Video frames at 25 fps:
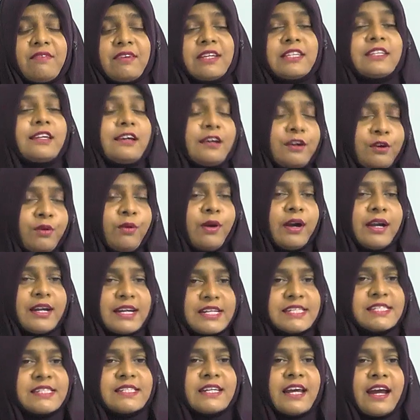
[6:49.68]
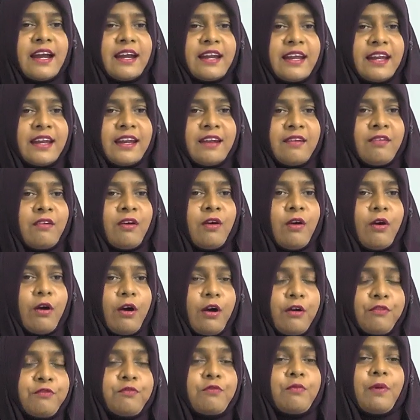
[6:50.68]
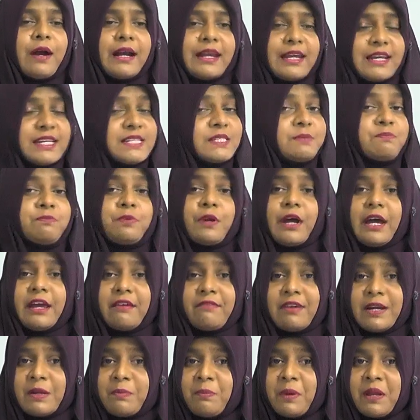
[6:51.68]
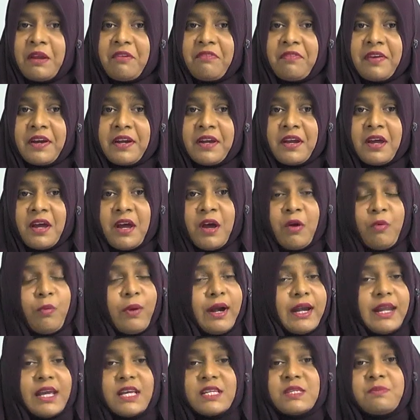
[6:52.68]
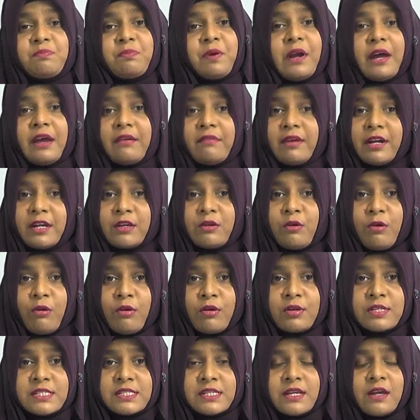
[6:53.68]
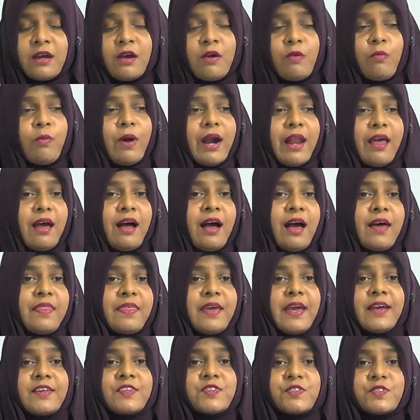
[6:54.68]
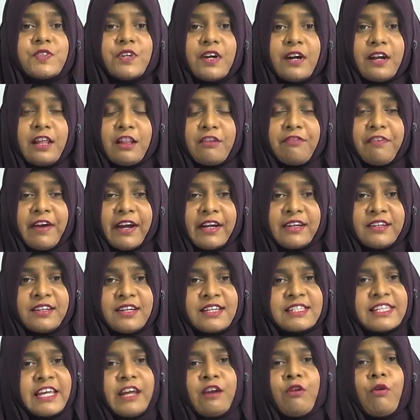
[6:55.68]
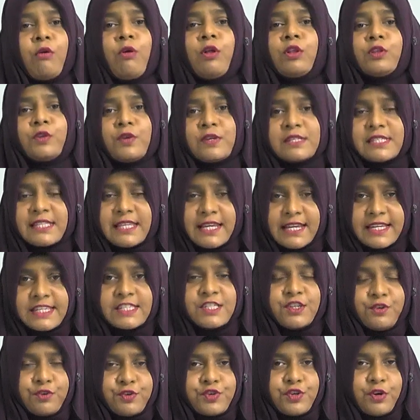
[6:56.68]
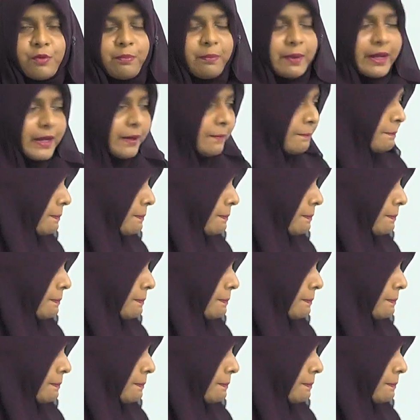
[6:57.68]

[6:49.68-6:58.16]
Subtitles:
a thorough understanding of what is private benefit, what is private cost, what are the external factors, and all those things you should be.